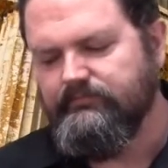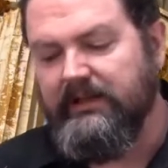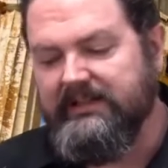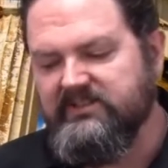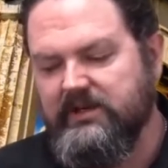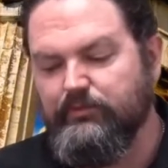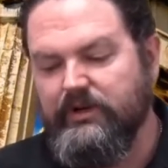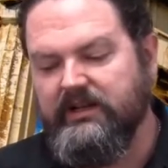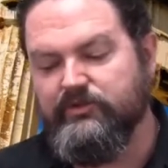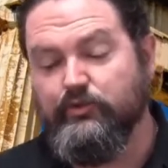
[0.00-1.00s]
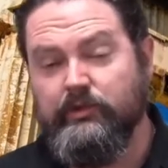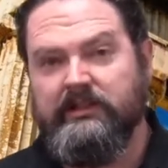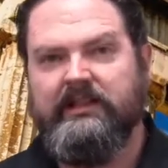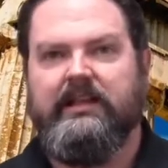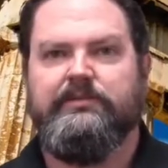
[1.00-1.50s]
by this time, Rhea's
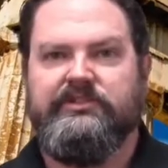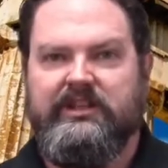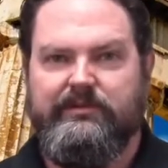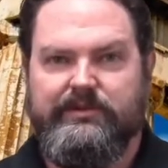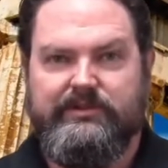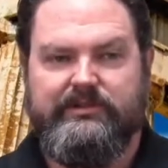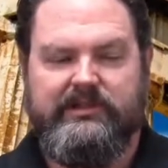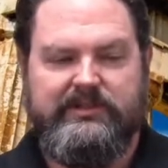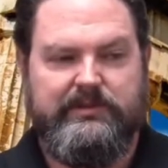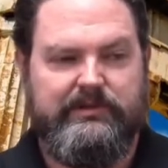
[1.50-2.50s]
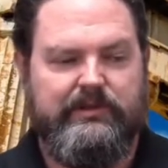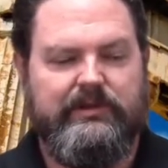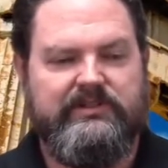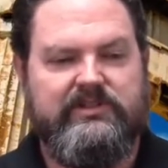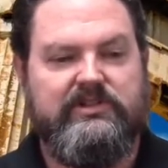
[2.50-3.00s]
really upset with her husband
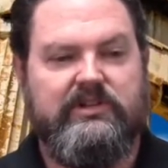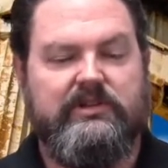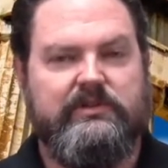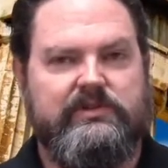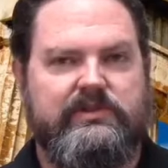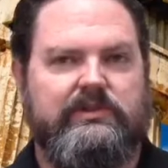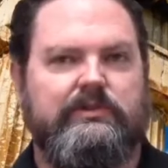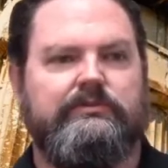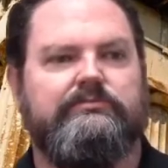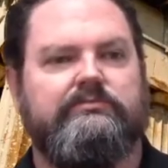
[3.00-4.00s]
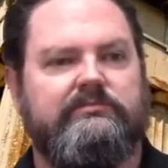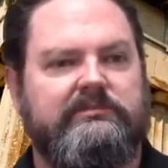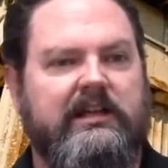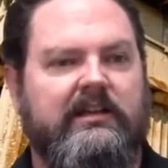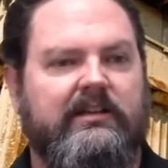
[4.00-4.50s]
Kronos, and she goes to
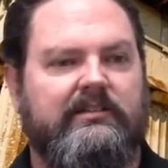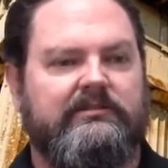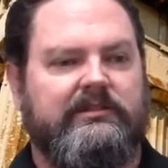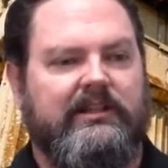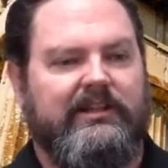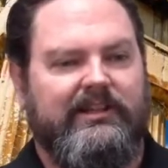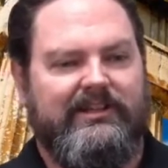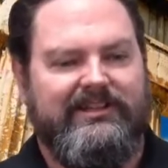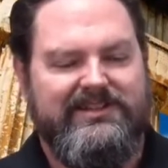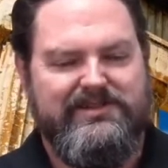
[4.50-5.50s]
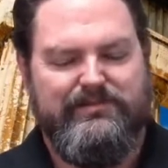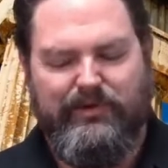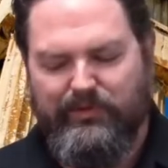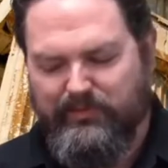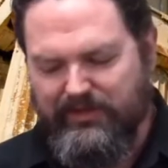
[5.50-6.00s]
uh,
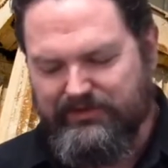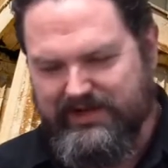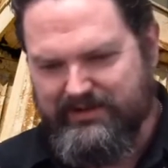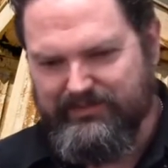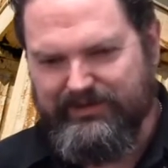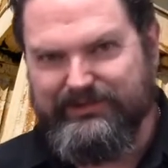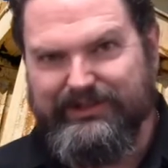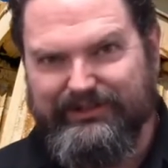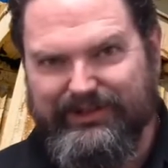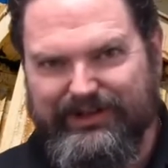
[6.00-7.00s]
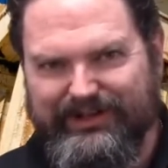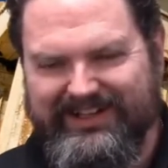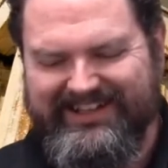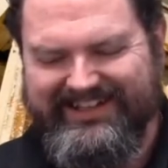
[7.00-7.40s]
both mother and mother-in-law,